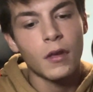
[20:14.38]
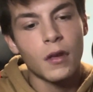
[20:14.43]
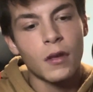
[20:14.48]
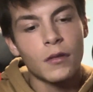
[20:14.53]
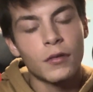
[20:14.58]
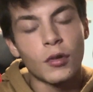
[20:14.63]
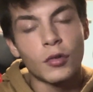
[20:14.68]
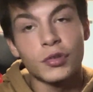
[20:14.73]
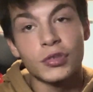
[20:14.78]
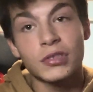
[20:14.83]

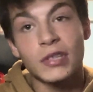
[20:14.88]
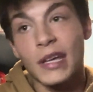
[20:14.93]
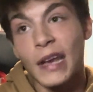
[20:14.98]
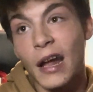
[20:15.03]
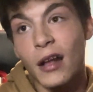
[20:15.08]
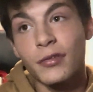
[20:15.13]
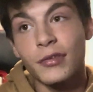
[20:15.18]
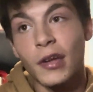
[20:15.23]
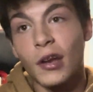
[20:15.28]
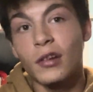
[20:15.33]
So just get
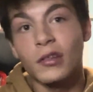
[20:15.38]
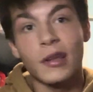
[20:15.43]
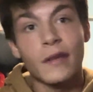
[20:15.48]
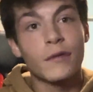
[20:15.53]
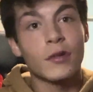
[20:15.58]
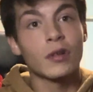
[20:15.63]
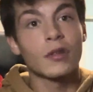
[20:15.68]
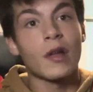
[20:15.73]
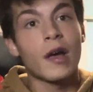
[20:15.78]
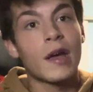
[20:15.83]
out there, live
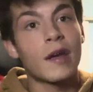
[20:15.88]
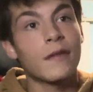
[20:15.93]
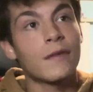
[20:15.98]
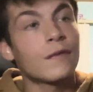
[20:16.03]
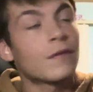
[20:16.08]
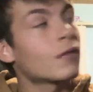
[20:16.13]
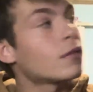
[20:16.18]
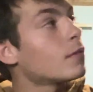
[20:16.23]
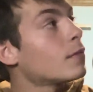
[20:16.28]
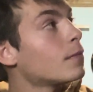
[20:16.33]
your
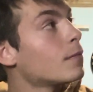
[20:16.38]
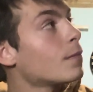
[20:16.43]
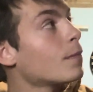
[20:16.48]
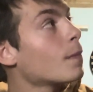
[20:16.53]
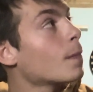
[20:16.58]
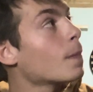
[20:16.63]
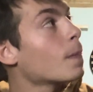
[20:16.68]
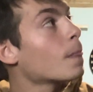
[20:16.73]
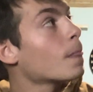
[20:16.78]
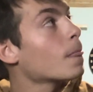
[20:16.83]
life.
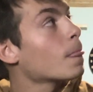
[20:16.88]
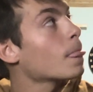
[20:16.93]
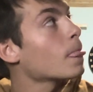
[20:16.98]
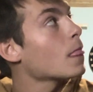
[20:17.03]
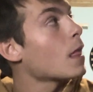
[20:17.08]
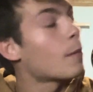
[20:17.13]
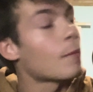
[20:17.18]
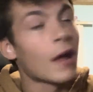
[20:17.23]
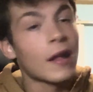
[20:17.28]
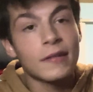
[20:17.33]

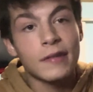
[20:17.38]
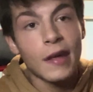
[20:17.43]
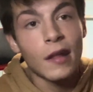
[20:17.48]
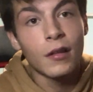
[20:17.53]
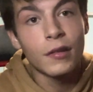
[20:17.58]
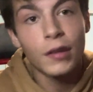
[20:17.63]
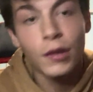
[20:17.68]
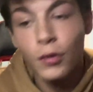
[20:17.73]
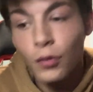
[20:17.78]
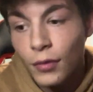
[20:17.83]
I'm not
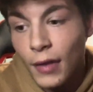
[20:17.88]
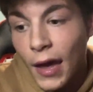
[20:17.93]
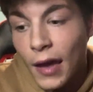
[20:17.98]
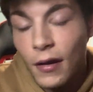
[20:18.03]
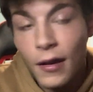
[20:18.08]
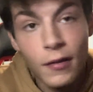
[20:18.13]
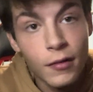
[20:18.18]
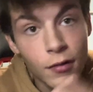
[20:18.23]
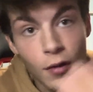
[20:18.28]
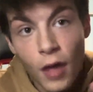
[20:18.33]
telling you
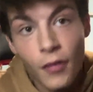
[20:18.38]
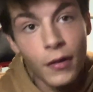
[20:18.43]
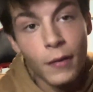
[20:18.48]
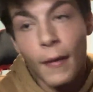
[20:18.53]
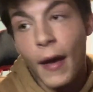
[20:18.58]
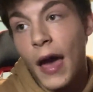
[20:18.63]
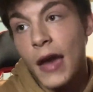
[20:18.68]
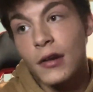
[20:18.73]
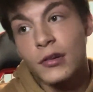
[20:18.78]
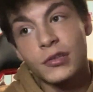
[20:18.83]
that nothing
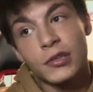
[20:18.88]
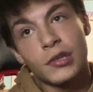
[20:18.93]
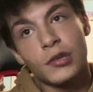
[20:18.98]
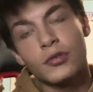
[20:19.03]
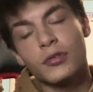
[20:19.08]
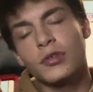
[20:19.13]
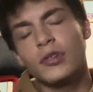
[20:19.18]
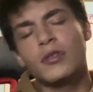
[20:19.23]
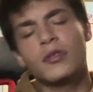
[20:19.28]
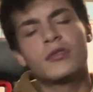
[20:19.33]
matters
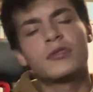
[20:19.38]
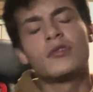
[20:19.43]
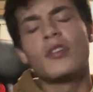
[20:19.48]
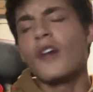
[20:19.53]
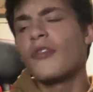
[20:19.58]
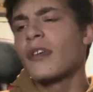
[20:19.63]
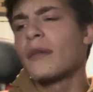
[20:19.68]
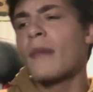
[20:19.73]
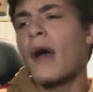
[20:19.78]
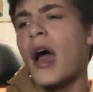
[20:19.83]
and
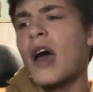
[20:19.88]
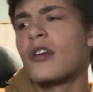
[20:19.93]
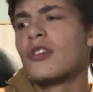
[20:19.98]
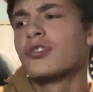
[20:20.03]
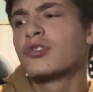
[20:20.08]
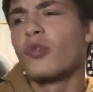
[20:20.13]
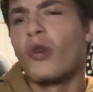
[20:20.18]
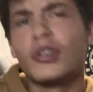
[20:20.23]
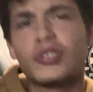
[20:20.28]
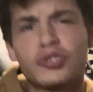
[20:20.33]
nothing
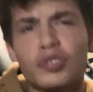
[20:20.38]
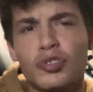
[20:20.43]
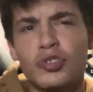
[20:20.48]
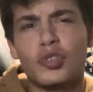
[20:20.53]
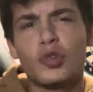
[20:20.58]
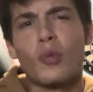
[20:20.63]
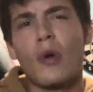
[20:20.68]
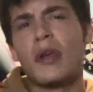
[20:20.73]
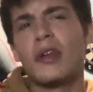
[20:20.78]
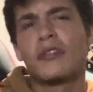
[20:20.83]
matters, so I shouldn't
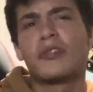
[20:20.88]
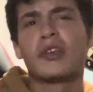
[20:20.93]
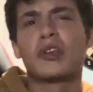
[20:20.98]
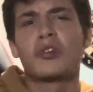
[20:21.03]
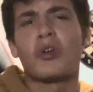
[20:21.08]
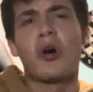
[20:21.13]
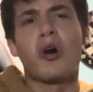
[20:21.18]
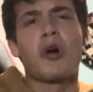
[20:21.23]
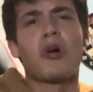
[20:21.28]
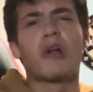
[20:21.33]
do anything
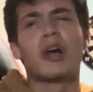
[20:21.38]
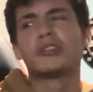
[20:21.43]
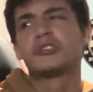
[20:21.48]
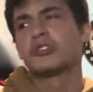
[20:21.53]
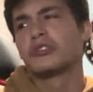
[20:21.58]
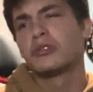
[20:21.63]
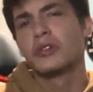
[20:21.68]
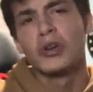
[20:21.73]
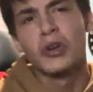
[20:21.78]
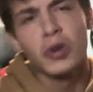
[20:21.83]
at all. I
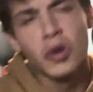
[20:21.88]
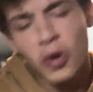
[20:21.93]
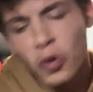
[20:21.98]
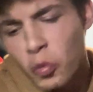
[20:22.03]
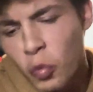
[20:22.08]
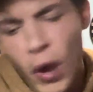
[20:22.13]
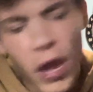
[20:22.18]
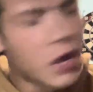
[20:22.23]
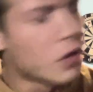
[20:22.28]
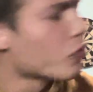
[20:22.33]
should
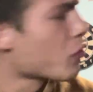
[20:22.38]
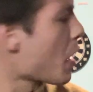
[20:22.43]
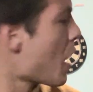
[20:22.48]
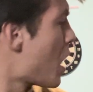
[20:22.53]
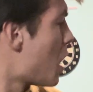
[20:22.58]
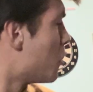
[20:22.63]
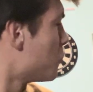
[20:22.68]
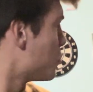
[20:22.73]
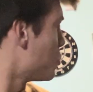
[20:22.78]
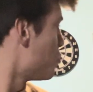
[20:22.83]
wait
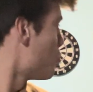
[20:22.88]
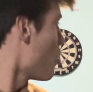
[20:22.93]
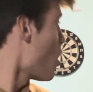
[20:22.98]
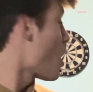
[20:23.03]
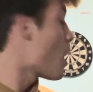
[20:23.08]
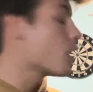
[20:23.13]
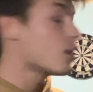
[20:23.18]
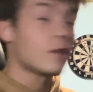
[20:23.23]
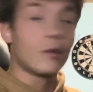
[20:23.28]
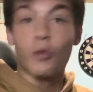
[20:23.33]
around and
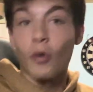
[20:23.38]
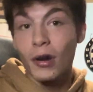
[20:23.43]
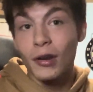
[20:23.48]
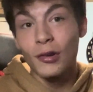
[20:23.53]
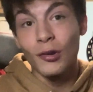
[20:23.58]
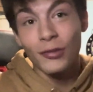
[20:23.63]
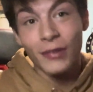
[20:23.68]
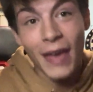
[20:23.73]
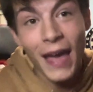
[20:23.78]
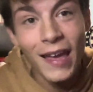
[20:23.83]
rot. You want
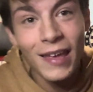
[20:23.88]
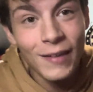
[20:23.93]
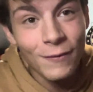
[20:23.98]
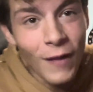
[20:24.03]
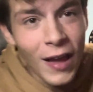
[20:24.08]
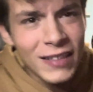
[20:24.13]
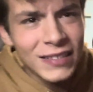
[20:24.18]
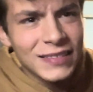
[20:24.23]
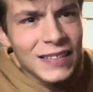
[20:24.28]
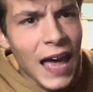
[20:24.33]
to know if
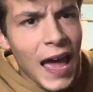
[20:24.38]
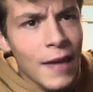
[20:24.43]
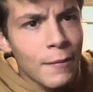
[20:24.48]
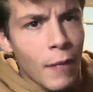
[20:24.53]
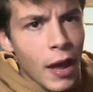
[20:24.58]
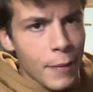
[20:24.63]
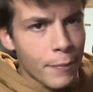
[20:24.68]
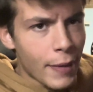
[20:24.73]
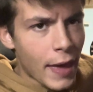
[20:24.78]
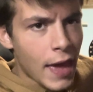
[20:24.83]
I sat in
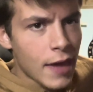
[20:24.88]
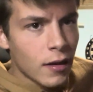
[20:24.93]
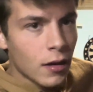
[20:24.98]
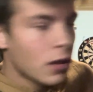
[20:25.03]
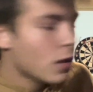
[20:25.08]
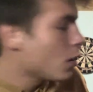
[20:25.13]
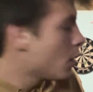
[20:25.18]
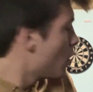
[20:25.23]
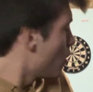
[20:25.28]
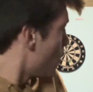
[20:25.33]
my bed
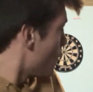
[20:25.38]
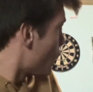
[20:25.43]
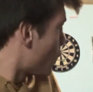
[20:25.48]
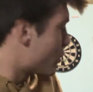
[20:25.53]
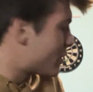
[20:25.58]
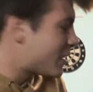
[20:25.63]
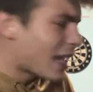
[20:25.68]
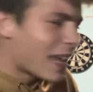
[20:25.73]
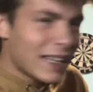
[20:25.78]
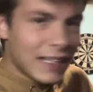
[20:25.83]
for
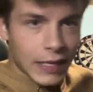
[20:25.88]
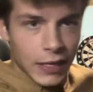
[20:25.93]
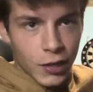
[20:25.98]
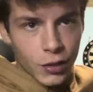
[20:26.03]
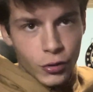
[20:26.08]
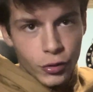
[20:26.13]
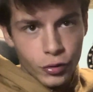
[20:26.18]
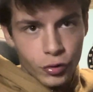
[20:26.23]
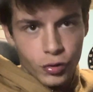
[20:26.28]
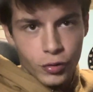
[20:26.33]
10
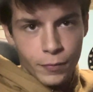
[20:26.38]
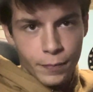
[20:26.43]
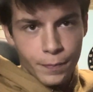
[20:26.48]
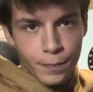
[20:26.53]
years,